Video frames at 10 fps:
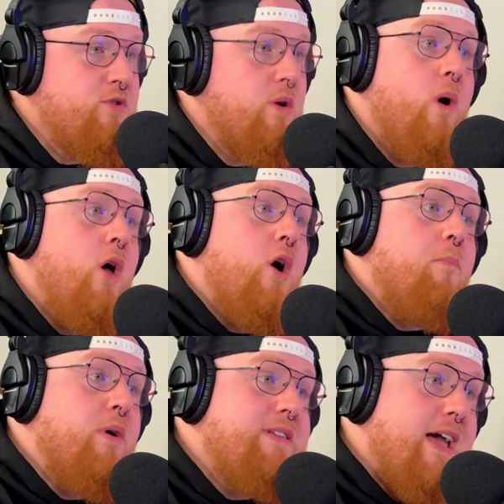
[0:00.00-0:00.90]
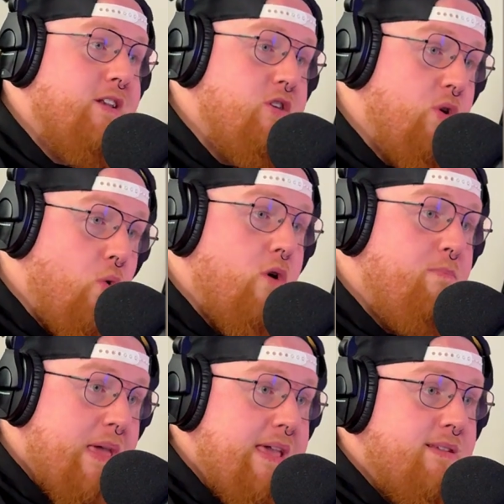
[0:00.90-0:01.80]
to. Protect your
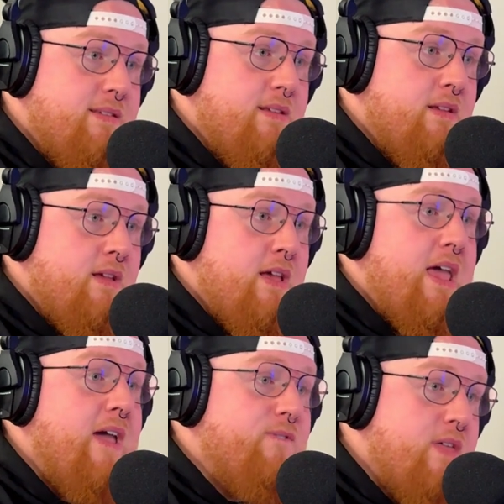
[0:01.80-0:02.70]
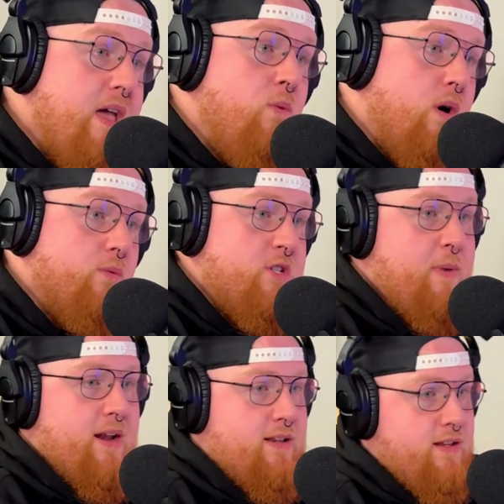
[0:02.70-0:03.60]
peace if they won't
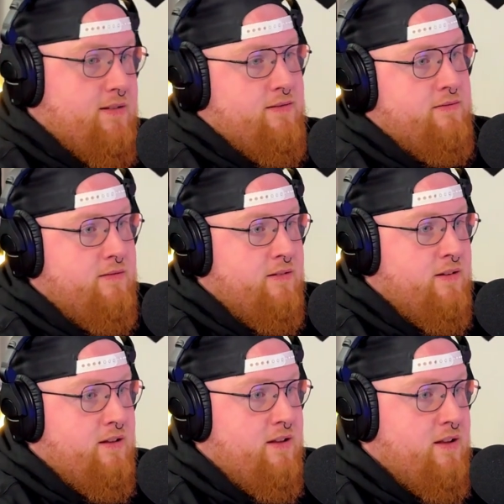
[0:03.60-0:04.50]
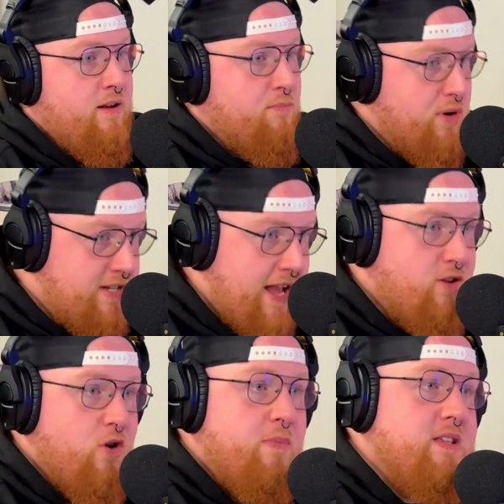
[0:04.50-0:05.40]
respect it.
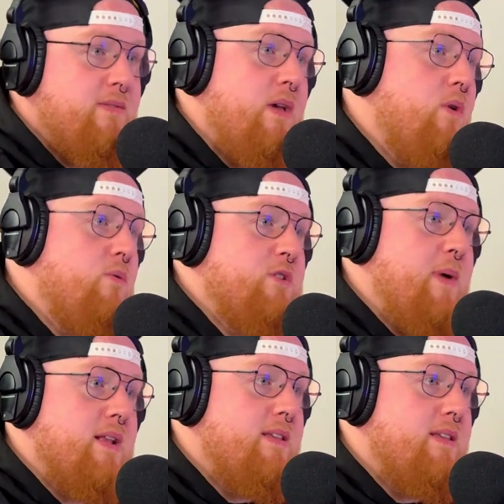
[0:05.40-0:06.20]
Protect mm. your mm-hmm. peace if they won't respect